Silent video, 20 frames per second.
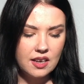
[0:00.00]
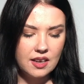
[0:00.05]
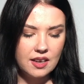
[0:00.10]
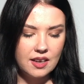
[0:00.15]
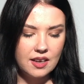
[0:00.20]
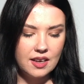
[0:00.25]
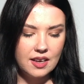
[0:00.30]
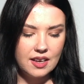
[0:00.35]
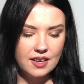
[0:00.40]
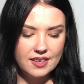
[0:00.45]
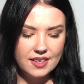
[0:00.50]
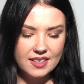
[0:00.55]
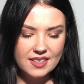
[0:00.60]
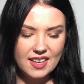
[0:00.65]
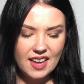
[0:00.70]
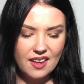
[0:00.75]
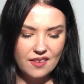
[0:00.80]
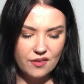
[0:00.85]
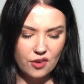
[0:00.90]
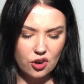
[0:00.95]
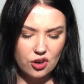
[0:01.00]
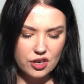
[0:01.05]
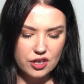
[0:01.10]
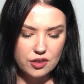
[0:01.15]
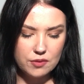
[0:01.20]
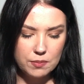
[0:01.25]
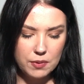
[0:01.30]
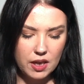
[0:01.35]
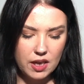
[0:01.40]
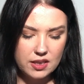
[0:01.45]
it does have orange
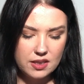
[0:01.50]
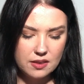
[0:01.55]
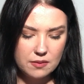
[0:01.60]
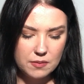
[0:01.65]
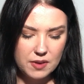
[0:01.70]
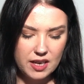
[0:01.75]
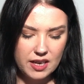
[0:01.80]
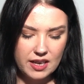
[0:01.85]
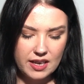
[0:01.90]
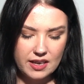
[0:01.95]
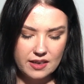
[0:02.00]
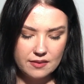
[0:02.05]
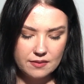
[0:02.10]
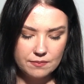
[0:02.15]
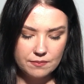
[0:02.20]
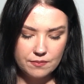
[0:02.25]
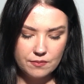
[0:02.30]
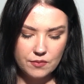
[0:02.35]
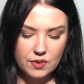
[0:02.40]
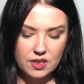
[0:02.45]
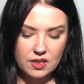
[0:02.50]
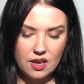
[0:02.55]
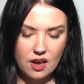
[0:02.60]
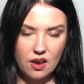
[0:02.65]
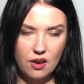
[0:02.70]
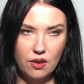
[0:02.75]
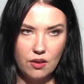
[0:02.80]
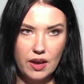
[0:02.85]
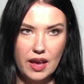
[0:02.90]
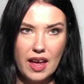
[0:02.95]
blossom in it,
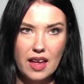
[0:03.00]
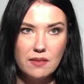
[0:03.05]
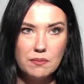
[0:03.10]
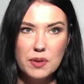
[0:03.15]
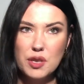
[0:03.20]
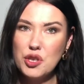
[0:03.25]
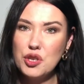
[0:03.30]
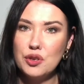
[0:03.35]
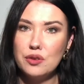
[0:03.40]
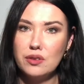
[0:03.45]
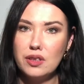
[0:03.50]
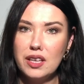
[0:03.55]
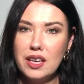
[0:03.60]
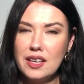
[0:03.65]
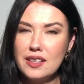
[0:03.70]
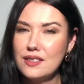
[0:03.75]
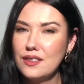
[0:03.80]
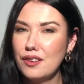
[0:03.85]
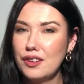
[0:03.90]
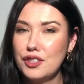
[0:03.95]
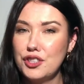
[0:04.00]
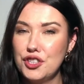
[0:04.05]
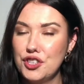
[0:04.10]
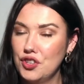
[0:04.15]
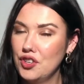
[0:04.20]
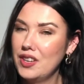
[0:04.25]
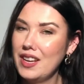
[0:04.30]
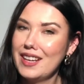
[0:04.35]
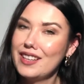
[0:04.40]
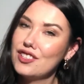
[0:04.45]
so, and patchouli, so I
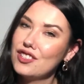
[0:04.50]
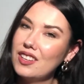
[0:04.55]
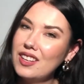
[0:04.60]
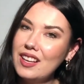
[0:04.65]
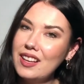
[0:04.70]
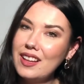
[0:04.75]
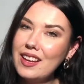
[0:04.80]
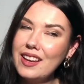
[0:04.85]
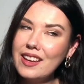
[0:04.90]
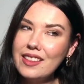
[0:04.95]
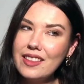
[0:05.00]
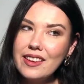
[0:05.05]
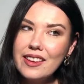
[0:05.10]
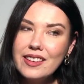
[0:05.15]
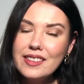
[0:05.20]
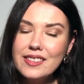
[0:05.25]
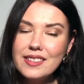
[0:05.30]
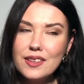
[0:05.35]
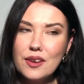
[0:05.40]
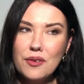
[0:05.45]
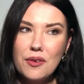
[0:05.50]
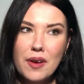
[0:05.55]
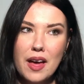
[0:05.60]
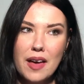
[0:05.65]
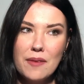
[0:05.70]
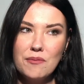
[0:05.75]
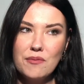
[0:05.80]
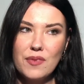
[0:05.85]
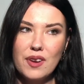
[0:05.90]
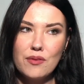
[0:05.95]
should actually like this. So
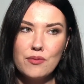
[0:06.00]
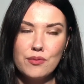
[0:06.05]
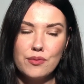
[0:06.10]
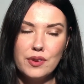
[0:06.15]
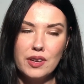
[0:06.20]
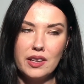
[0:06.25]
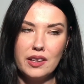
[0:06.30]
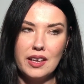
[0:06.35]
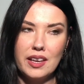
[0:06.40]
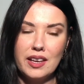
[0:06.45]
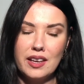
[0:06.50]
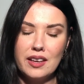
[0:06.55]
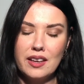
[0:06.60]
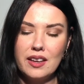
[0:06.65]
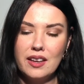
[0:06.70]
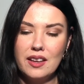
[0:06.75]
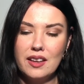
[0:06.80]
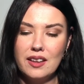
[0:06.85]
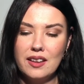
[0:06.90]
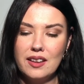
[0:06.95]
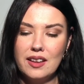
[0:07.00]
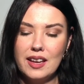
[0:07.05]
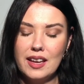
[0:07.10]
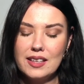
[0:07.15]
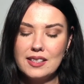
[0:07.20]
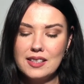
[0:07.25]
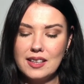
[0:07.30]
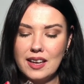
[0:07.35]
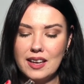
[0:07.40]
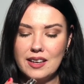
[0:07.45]
I'm really
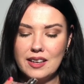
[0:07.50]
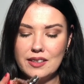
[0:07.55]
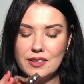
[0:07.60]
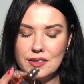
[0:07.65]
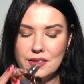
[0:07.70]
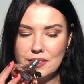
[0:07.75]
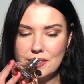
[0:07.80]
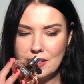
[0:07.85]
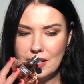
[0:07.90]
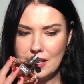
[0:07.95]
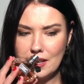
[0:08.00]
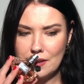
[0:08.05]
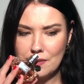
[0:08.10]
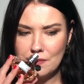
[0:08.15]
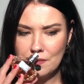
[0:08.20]
excited to see